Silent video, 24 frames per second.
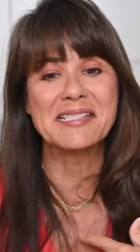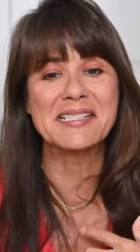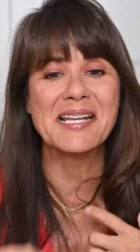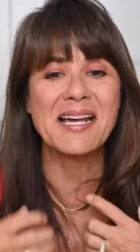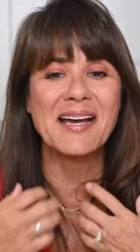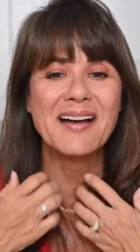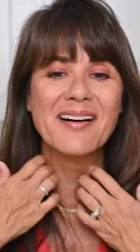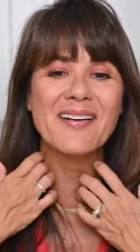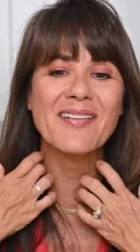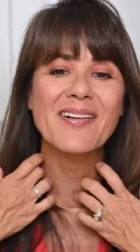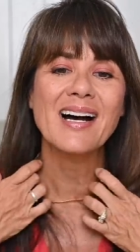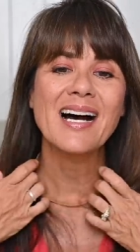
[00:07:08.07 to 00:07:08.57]

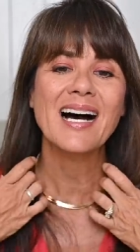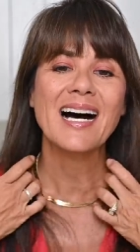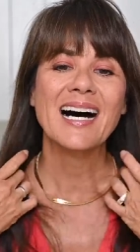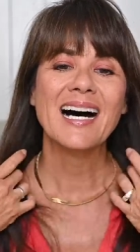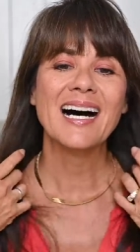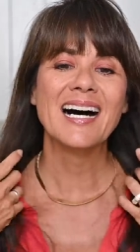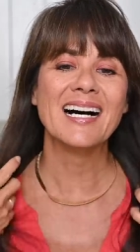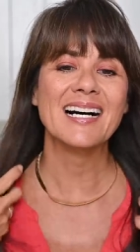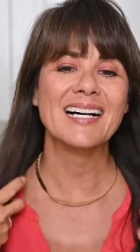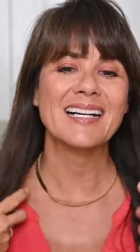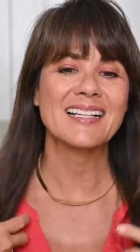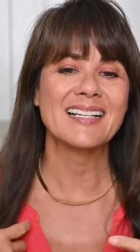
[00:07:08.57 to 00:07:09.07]
so
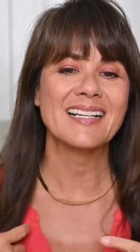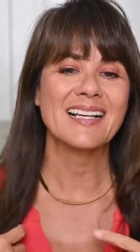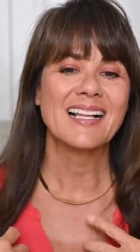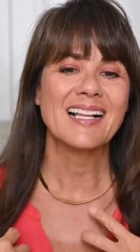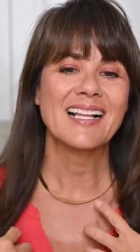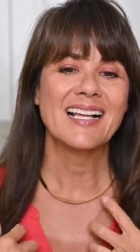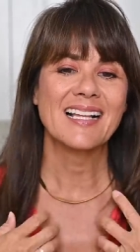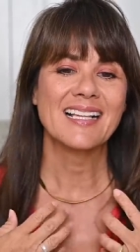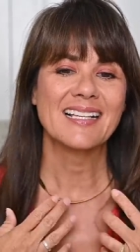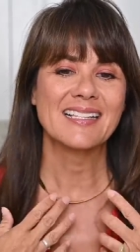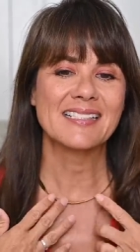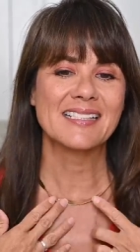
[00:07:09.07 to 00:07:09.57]
uh,
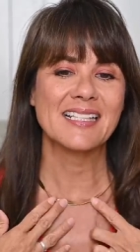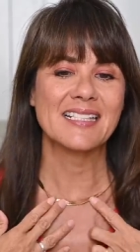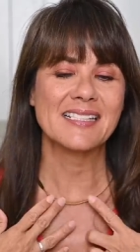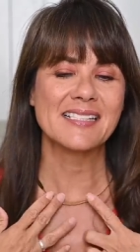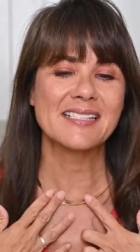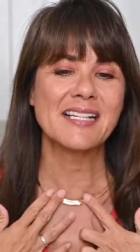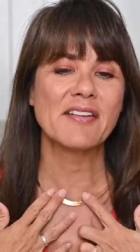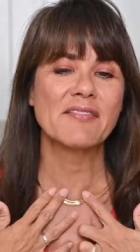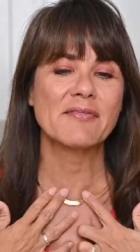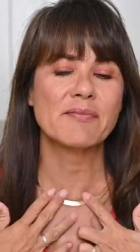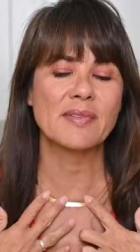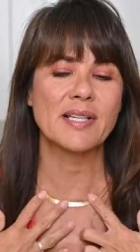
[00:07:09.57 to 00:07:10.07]
the
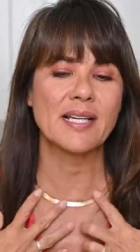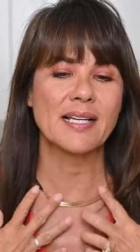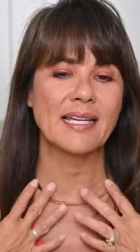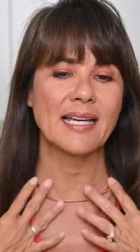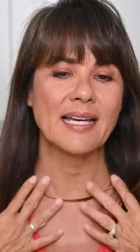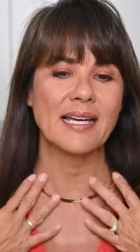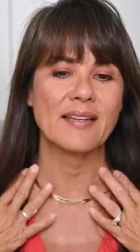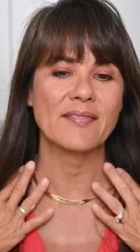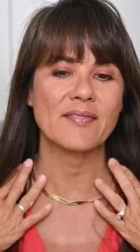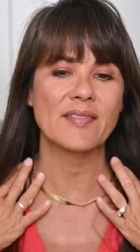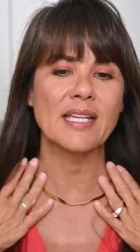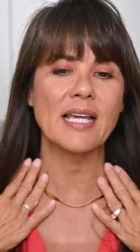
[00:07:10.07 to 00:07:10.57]
seven
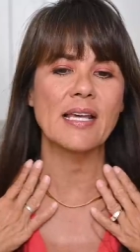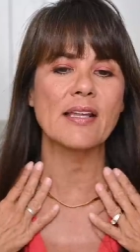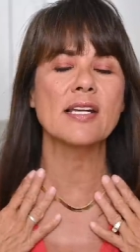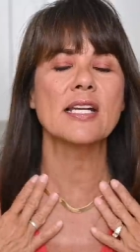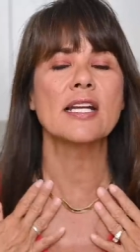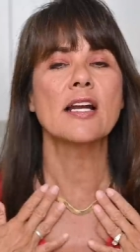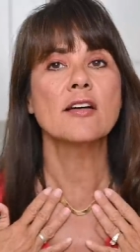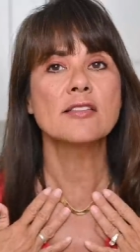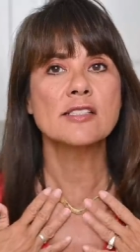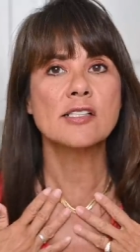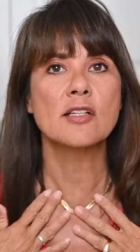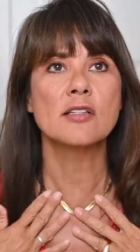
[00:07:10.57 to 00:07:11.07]
again, and it
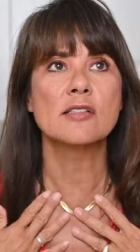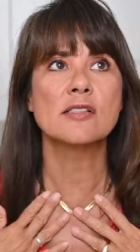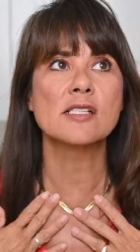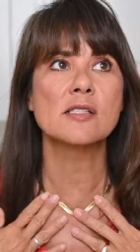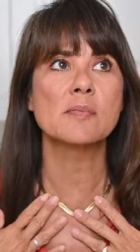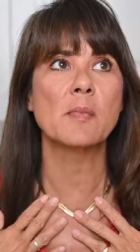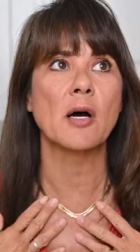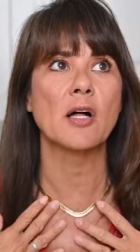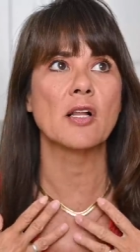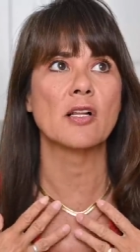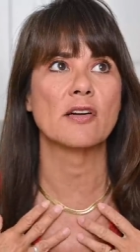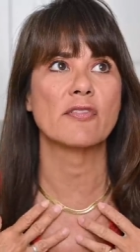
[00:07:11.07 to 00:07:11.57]
also goes
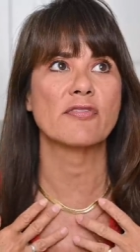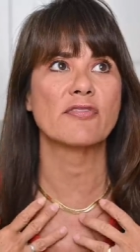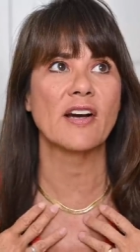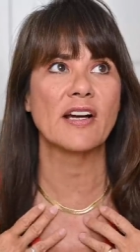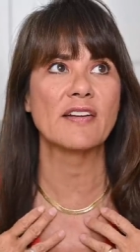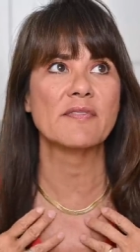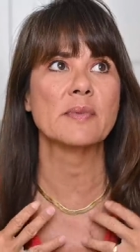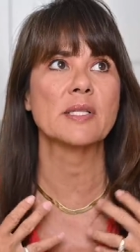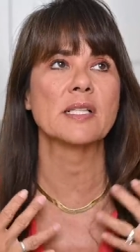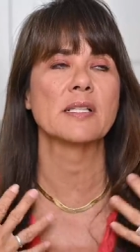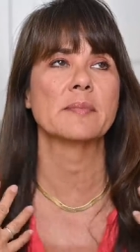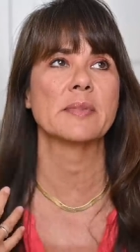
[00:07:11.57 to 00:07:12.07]
smaller,
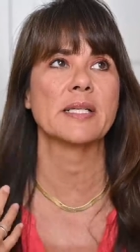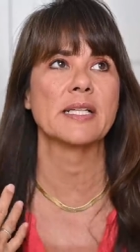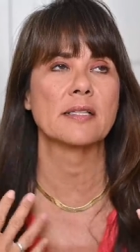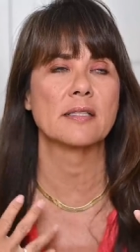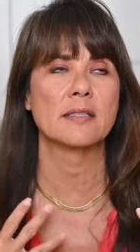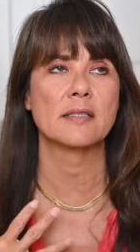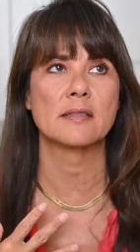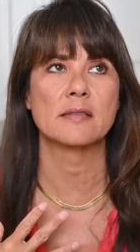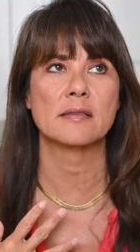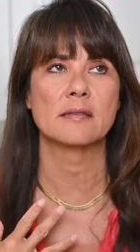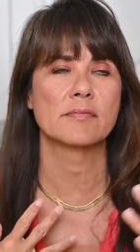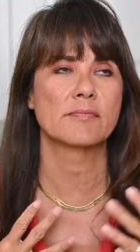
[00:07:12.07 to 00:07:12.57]
five
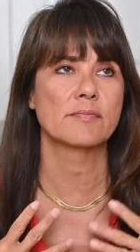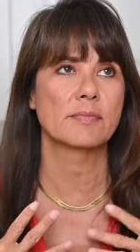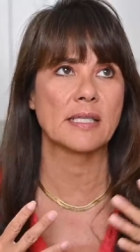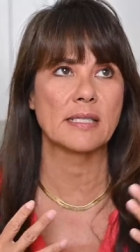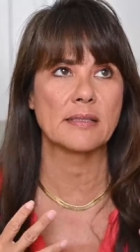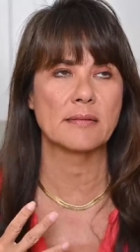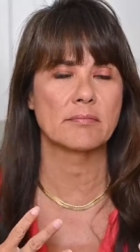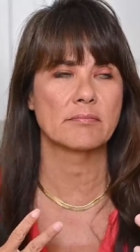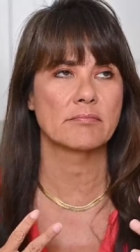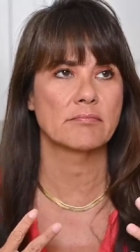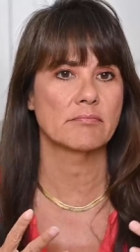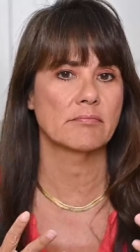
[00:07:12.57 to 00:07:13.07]
millimeter,
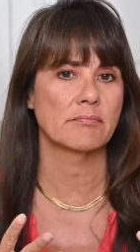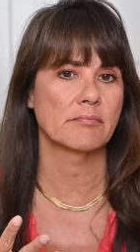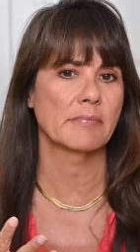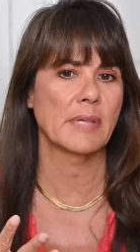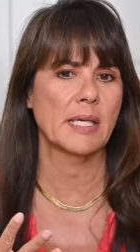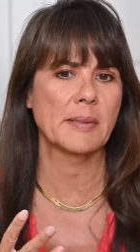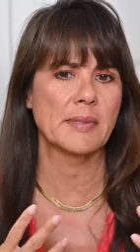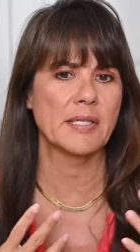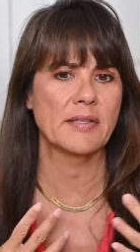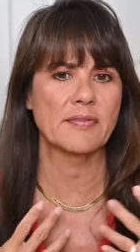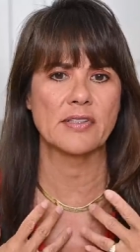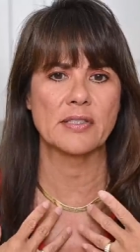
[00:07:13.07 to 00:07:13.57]
and
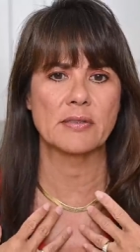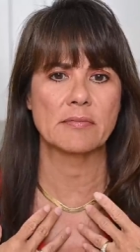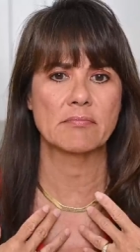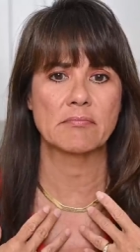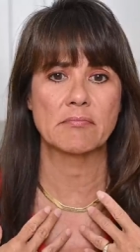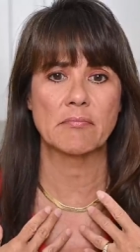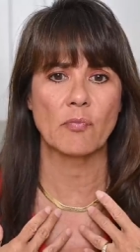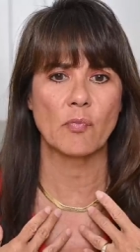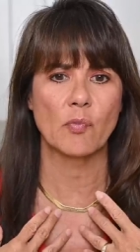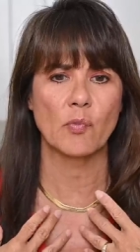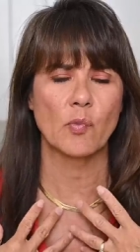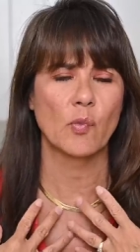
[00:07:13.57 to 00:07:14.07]
maybe even
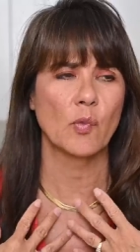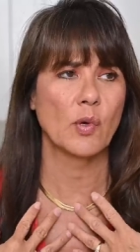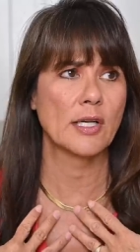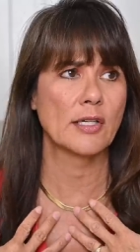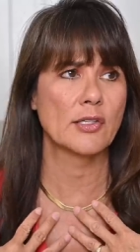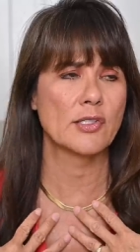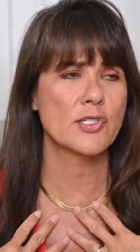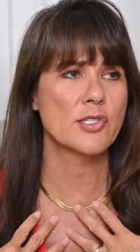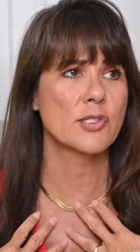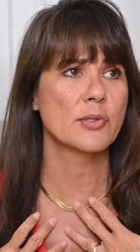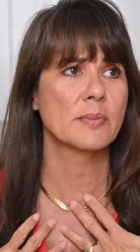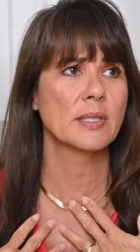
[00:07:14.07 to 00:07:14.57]
one
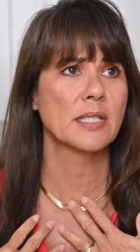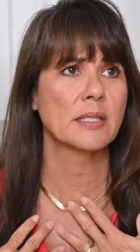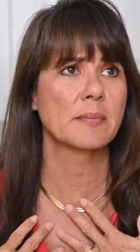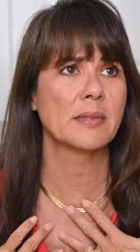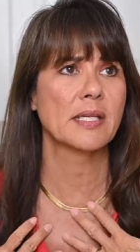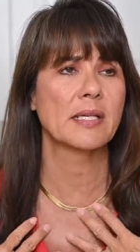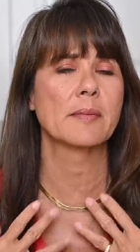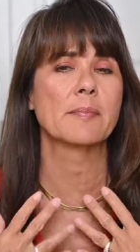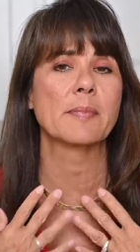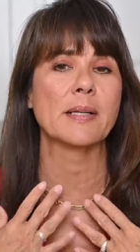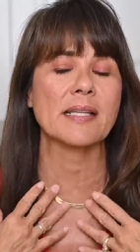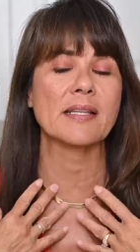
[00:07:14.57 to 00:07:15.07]
or two
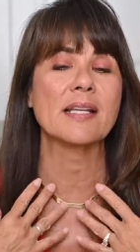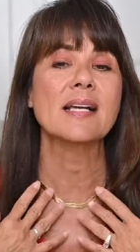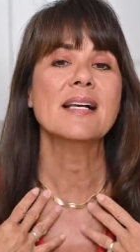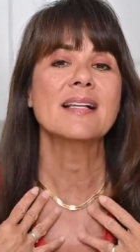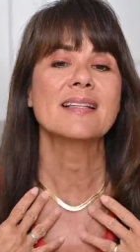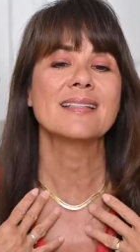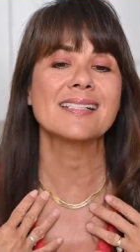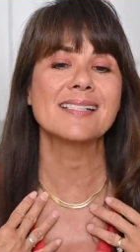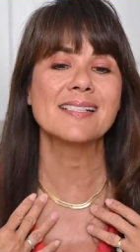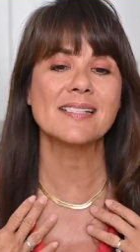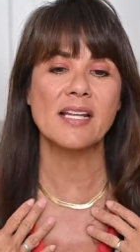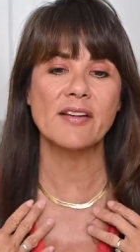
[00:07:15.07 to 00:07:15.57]
millimeter. But
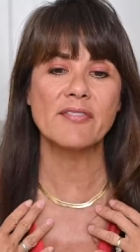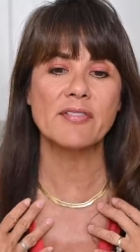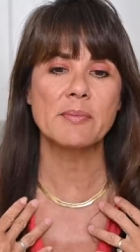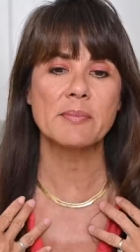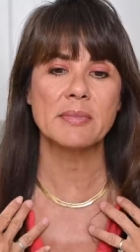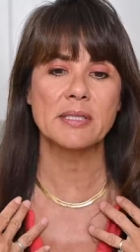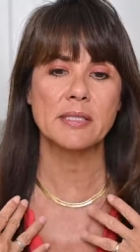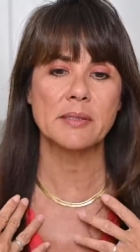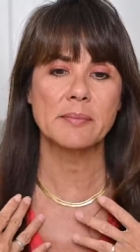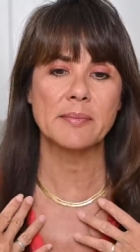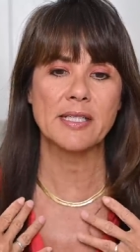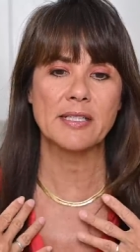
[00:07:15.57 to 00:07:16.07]
the seven
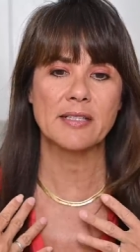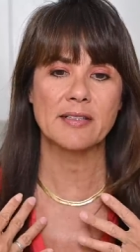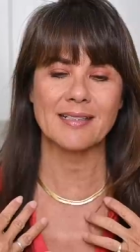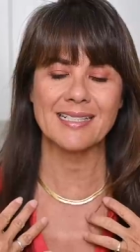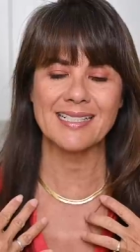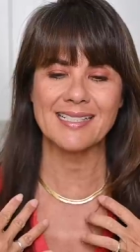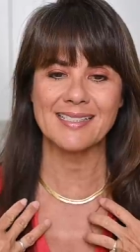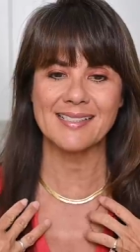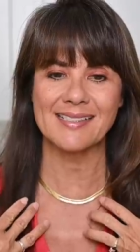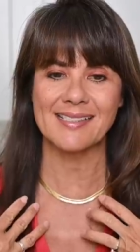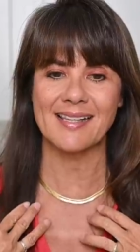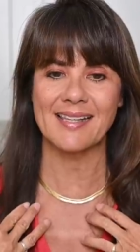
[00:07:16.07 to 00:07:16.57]
millimeter
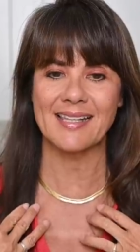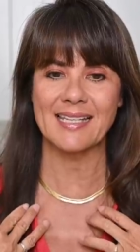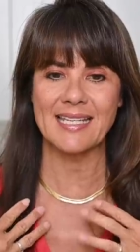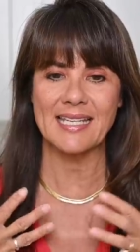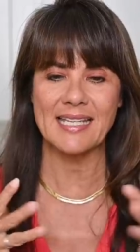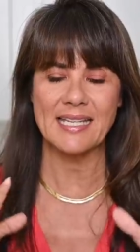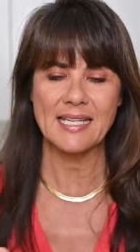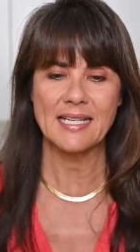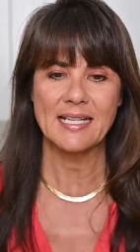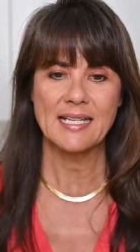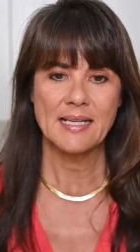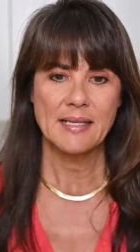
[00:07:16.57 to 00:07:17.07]
is
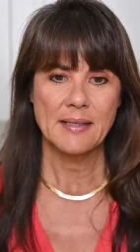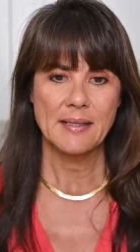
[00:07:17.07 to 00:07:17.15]
the